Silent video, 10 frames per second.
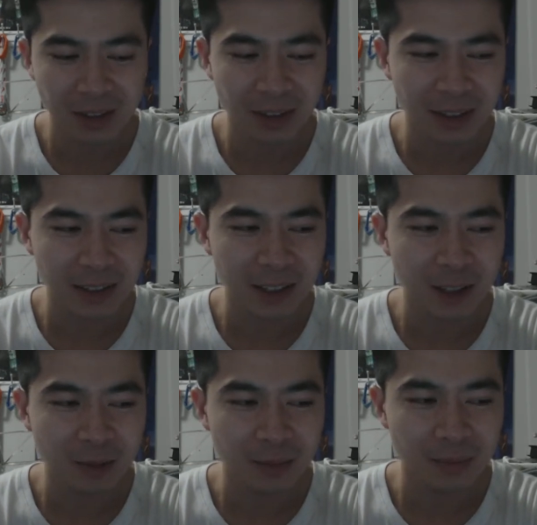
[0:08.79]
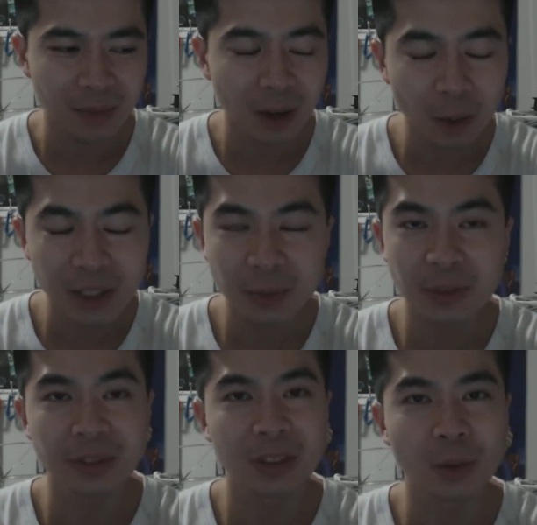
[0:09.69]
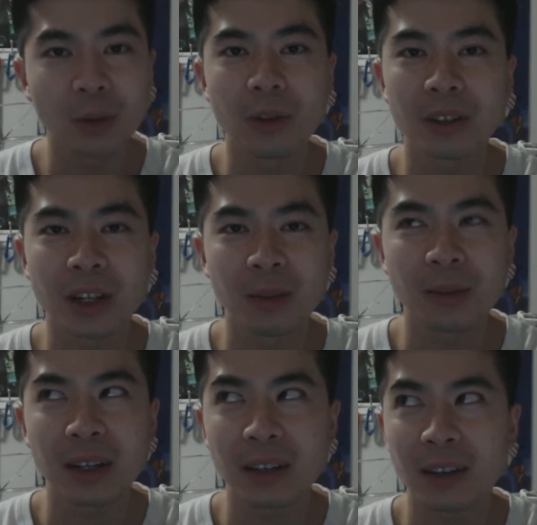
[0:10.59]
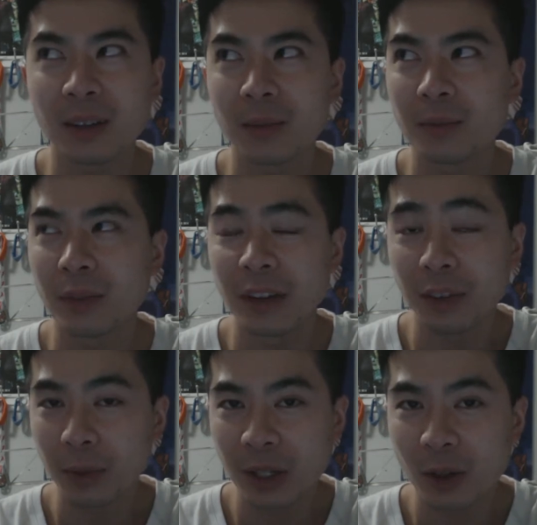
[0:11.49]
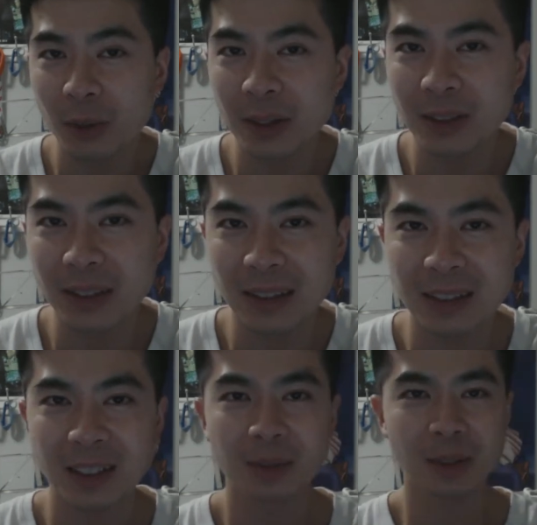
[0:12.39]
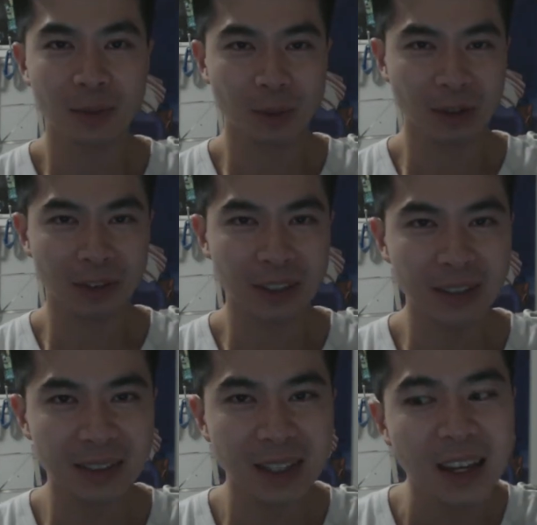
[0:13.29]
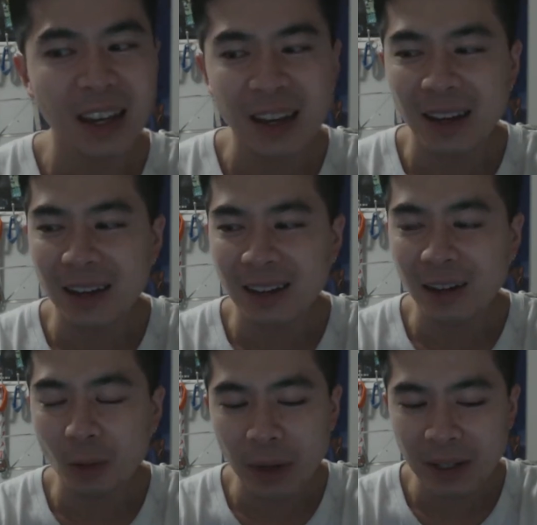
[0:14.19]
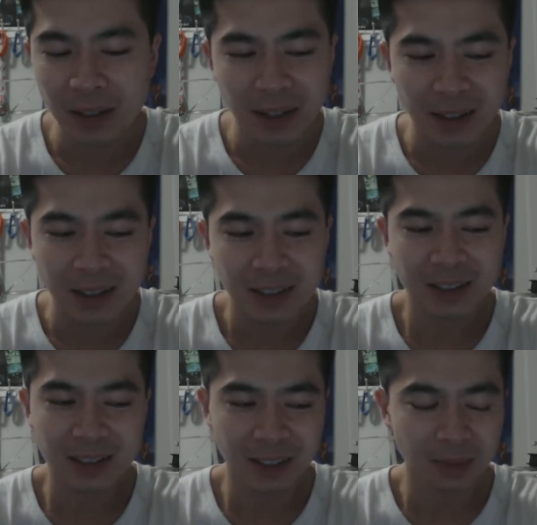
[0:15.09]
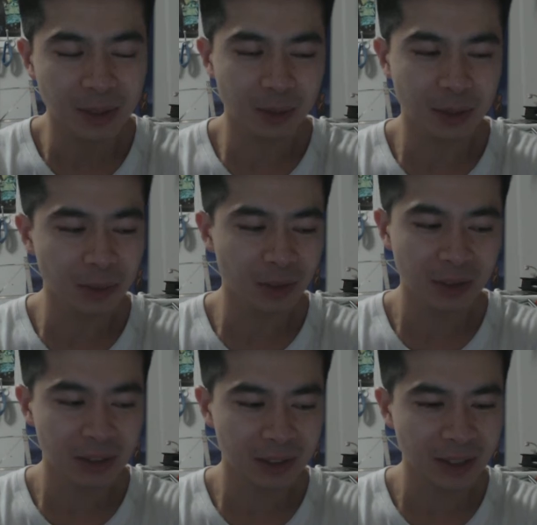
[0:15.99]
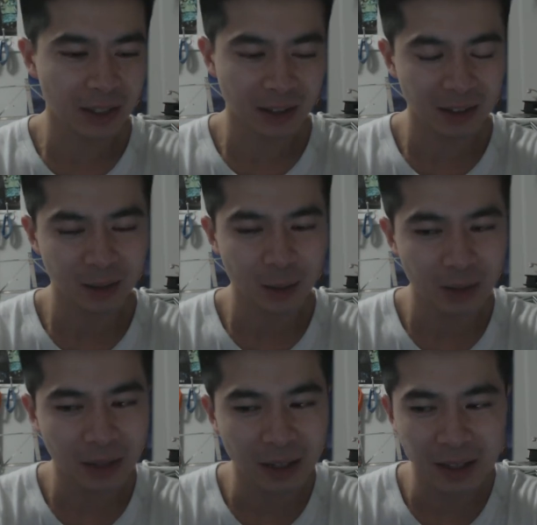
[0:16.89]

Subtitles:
Like, I watch movies all the time, like, every week almost at the cinemas with my friends, and I wait, like, years in between movies that are this good.